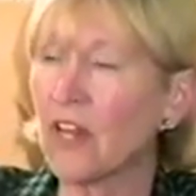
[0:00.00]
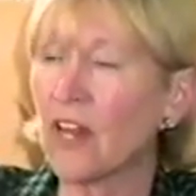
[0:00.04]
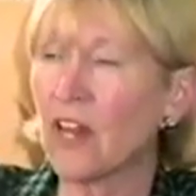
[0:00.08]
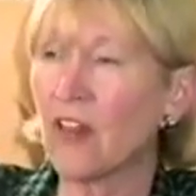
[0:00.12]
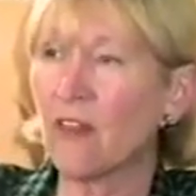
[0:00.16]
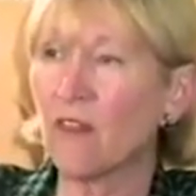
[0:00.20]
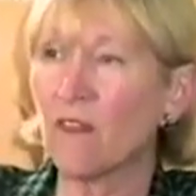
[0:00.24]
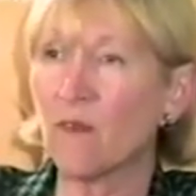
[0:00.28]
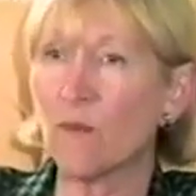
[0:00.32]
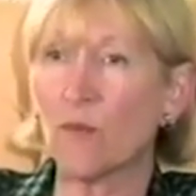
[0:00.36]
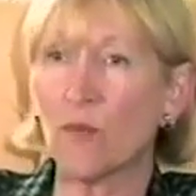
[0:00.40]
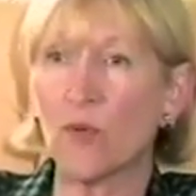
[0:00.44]

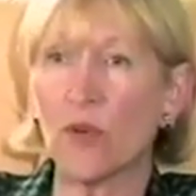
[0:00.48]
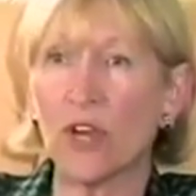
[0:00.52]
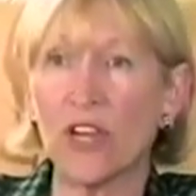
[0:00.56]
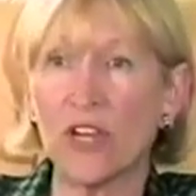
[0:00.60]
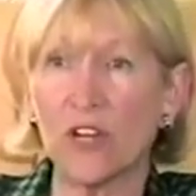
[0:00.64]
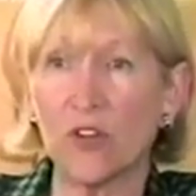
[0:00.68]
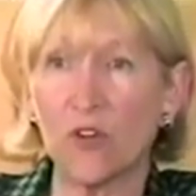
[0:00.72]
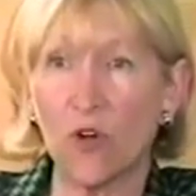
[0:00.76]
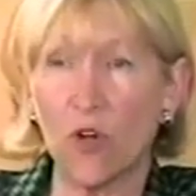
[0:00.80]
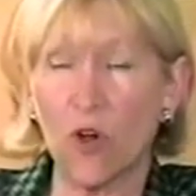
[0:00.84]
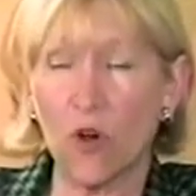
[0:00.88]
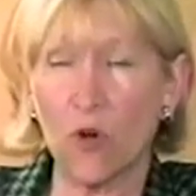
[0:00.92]
The Marine
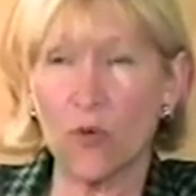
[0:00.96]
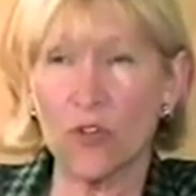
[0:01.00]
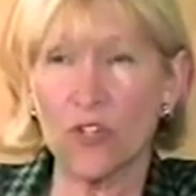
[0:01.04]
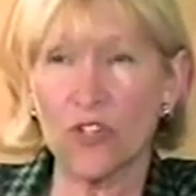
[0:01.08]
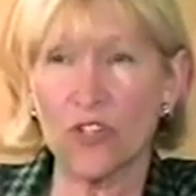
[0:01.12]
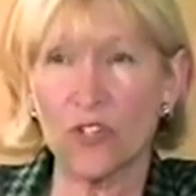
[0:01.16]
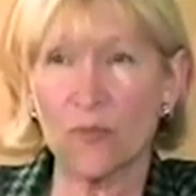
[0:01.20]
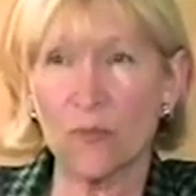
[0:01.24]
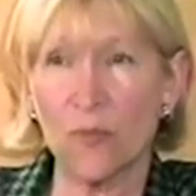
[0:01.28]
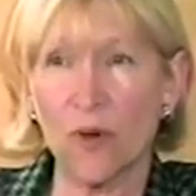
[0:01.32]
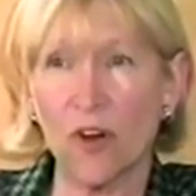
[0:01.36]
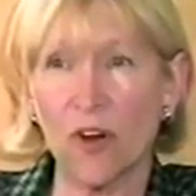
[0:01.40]
Corps was
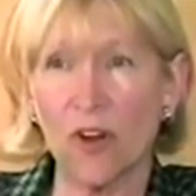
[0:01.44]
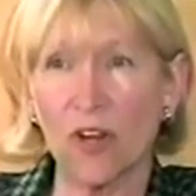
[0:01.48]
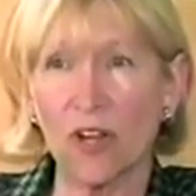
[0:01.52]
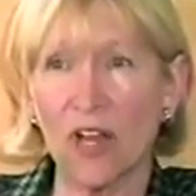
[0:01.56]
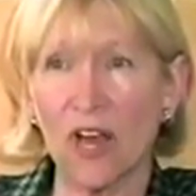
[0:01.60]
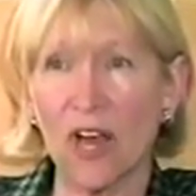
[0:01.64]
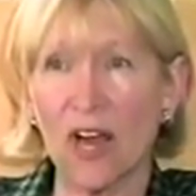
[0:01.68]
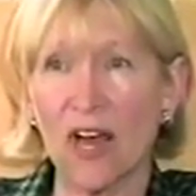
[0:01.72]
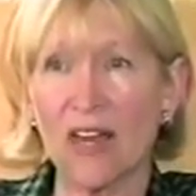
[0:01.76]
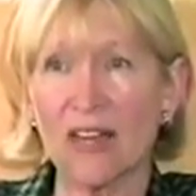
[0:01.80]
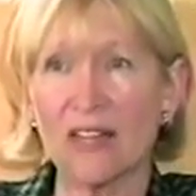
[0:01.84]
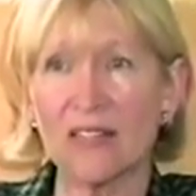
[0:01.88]

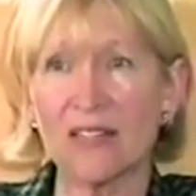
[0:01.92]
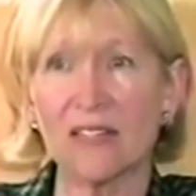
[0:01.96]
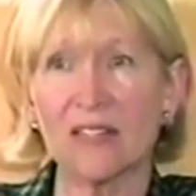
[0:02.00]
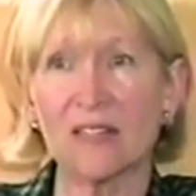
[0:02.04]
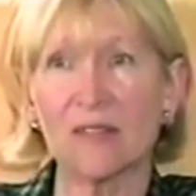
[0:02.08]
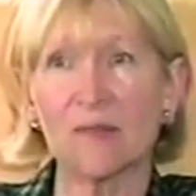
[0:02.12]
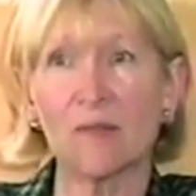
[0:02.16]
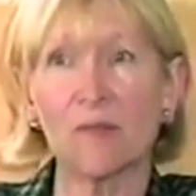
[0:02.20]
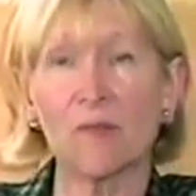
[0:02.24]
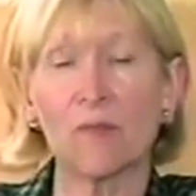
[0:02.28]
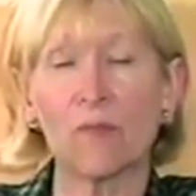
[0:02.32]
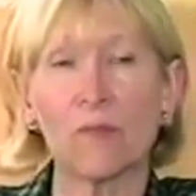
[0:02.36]
demoralized.
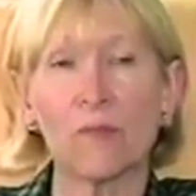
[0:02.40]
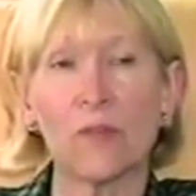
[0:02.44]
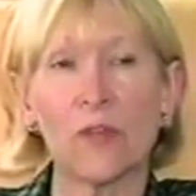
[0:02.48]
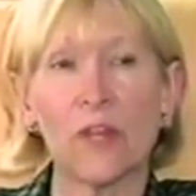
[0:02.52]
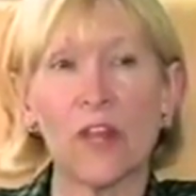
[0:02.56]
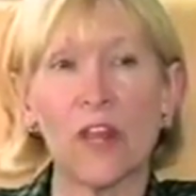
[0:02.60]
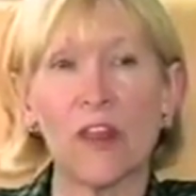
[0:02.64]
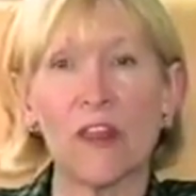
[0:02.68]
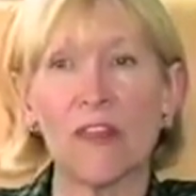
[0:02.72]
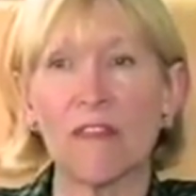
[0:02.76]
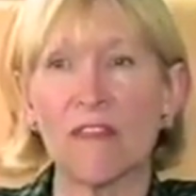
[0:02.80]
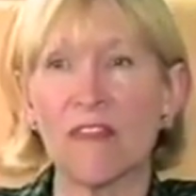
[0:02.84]

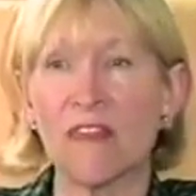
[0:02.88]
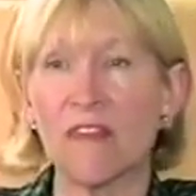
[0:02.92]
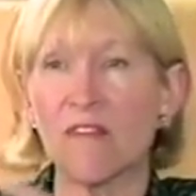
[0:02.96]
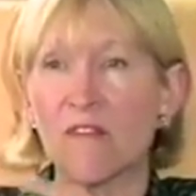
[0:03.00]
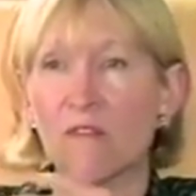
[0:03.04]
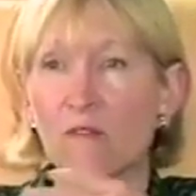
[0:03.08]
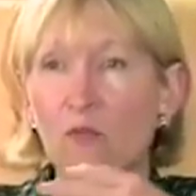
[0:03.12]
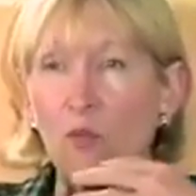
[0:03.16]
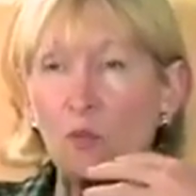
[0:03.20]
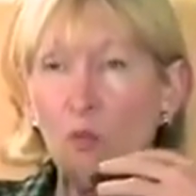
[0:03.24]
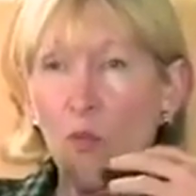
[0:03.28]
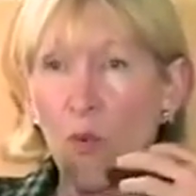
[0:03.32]
The
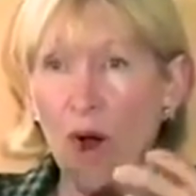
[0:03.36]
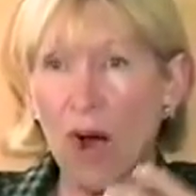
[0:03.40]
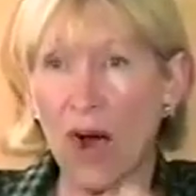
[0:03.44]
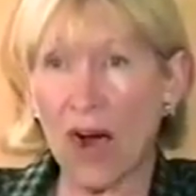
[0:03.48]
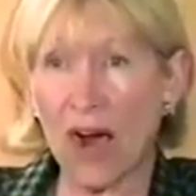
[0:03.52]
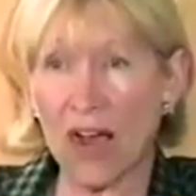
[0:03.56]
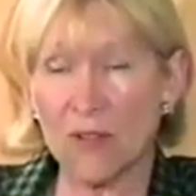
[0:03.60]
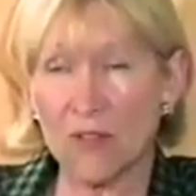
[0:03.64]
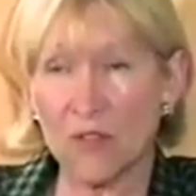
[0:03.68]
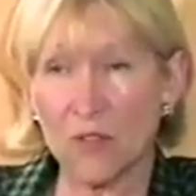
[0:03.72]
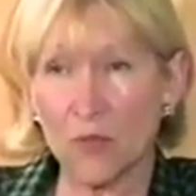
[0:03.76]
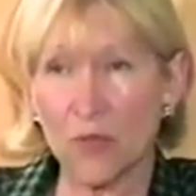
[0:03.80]

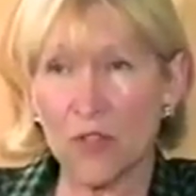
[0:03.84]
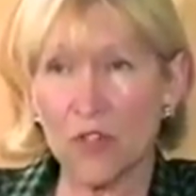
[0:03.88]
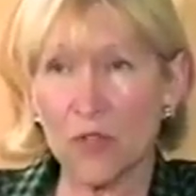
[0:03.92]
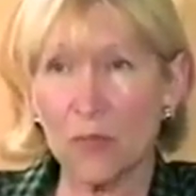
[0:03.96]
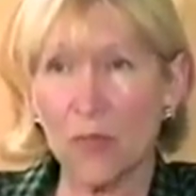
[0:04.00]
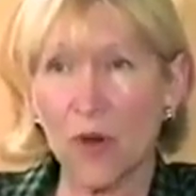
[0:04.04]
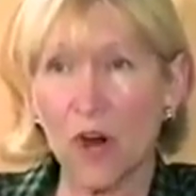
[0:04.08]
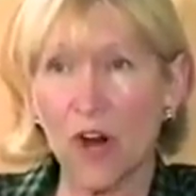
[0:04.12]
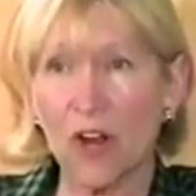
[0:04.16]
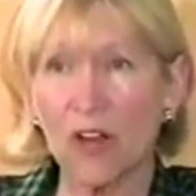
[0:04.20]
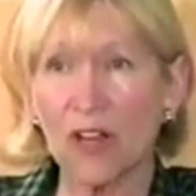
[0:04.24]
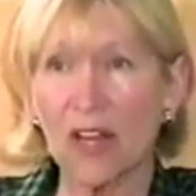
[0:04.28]
wives were
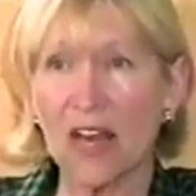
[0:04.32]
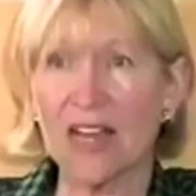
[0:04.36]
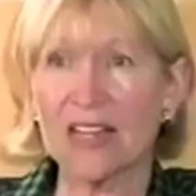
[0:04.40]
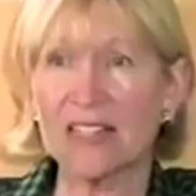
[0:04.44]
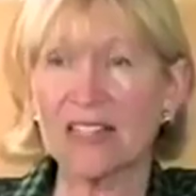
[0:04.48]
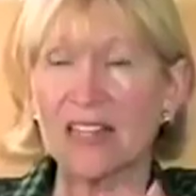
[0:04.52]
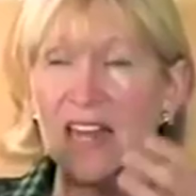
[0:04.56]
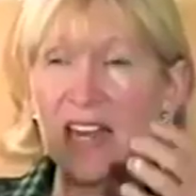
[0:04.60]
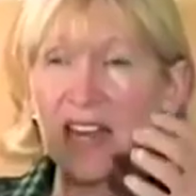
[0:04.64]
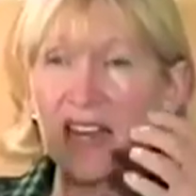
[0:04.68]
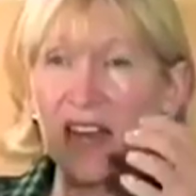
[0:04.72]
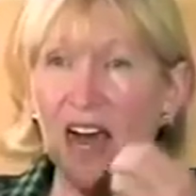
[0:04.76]

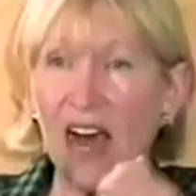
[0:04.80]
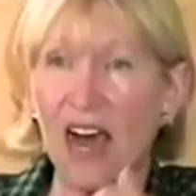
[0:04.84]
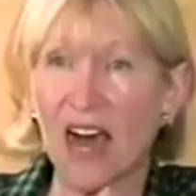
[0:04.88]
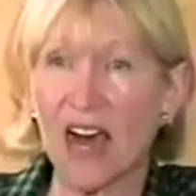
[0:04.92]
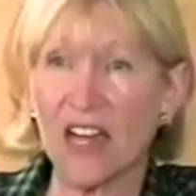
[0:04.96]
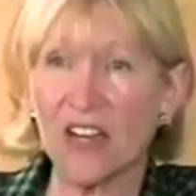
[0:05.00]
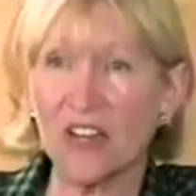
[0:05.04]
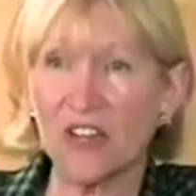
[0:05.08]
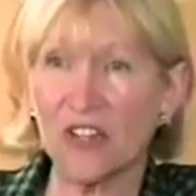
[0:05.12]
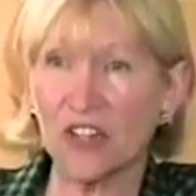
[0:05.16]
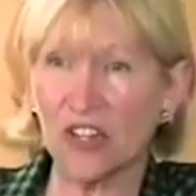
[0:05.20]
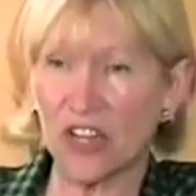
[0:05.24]
demoralized, and
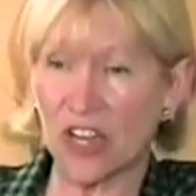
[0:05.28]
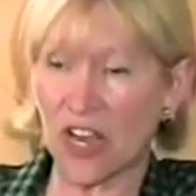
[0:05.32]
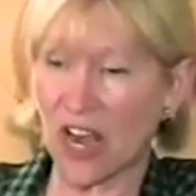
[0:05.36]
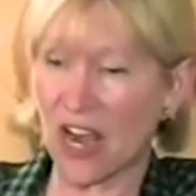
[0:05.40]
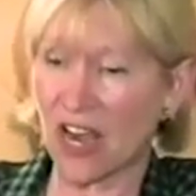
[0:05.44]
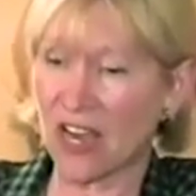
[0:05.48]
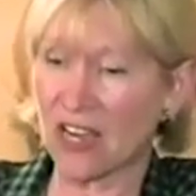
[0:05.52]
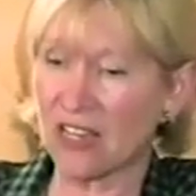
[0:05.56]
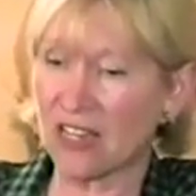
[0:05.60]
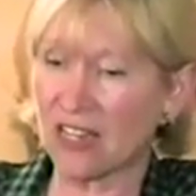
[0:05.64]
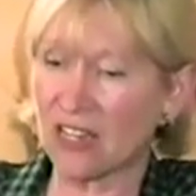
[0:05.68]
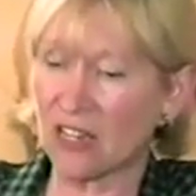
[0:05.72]
I
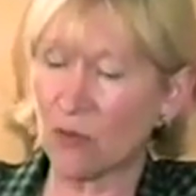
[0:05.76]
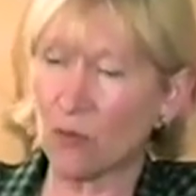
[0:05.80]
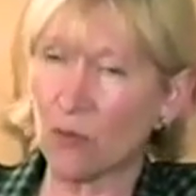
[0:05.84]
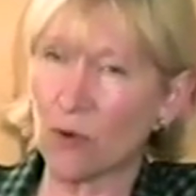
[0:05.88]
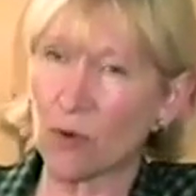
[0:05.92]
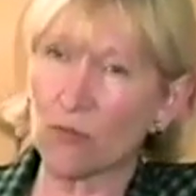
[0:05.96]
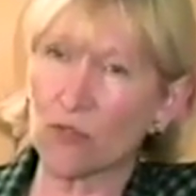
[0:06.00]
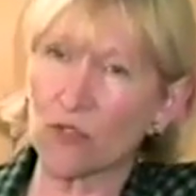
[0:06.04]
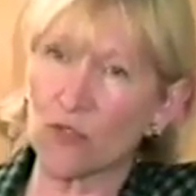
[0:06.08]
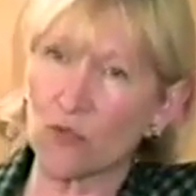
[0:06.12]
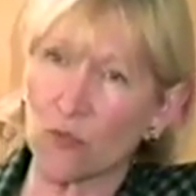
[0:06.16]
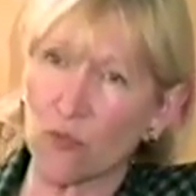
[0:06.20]
did
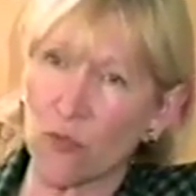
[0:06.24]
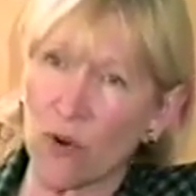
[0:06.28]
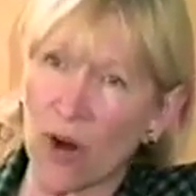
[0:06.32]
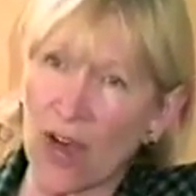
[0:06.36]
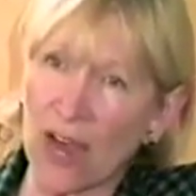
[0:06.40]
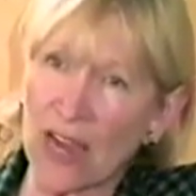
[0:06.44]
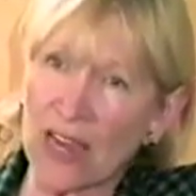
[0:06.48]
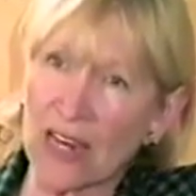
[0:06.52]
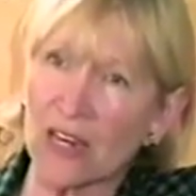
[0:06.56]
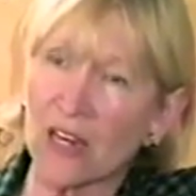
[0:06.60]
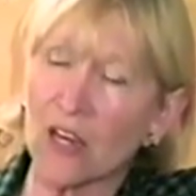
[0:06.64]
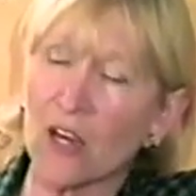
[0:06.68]
what was
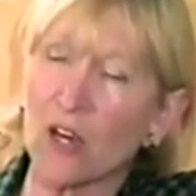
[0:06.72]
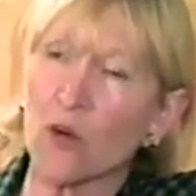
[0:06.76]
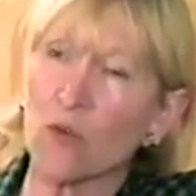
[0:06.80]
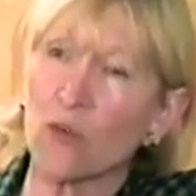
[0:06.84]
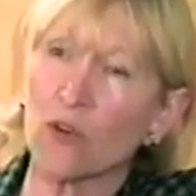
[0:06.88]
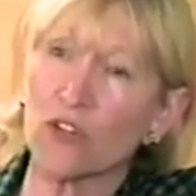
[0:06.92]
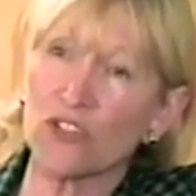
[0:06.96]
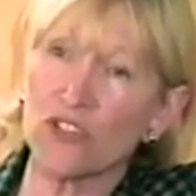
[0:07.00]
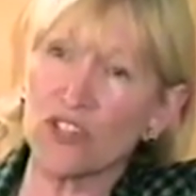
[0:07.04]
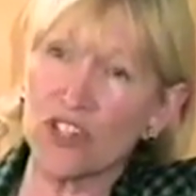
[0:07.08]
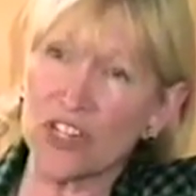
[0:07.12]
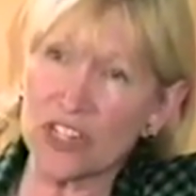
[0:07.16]
right,
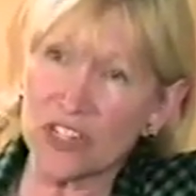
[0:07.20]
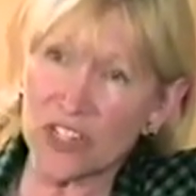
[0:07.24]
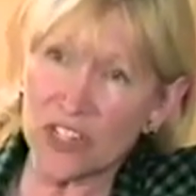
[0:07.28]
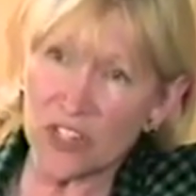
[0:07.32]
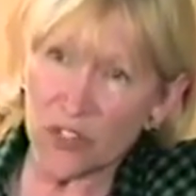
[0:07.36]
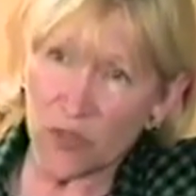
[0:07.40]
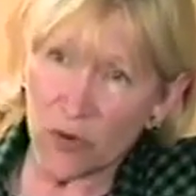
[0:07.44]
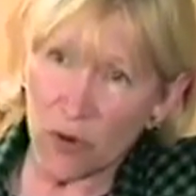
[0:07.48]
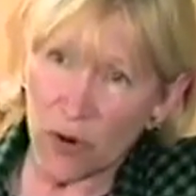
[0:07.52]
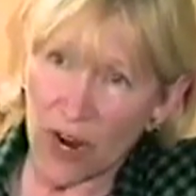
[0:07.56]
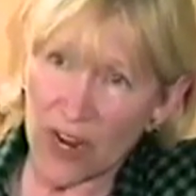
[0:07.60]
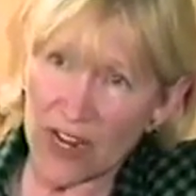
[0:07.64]
what Jesus
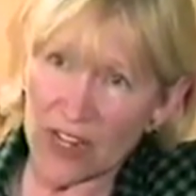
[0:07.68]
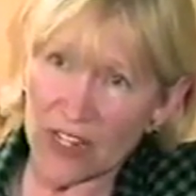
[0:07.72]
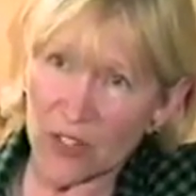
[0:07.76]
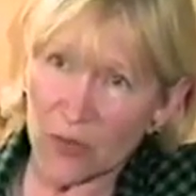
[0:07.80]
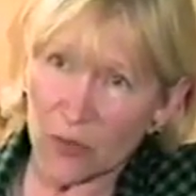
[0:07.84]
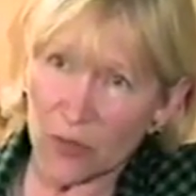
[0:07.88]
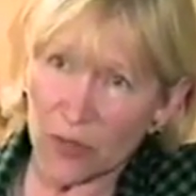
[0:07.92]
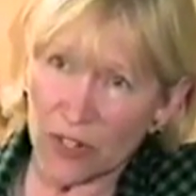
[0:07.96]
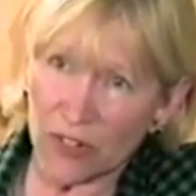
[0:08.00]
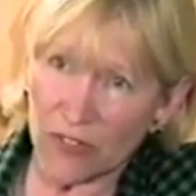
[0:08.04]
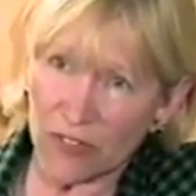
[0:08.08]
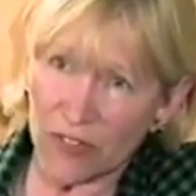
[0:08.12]
Christ
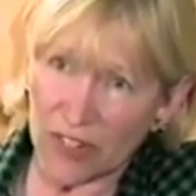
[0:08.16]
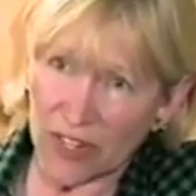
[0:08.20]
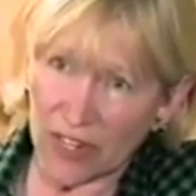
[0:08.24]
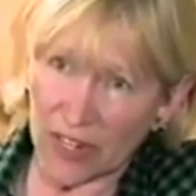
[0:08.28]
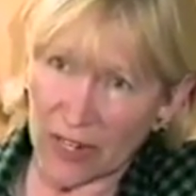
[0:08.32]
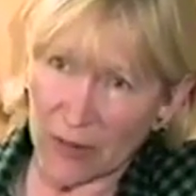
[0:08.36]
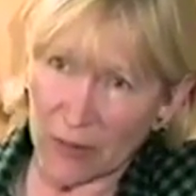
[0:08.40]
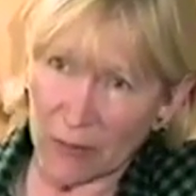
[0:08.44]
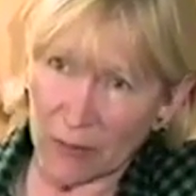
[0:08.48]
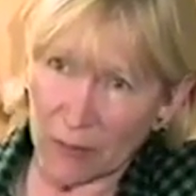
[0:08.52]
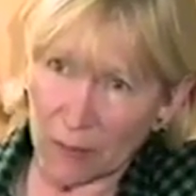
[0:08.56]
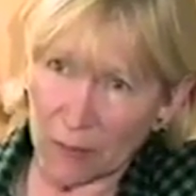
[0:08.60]
would have done.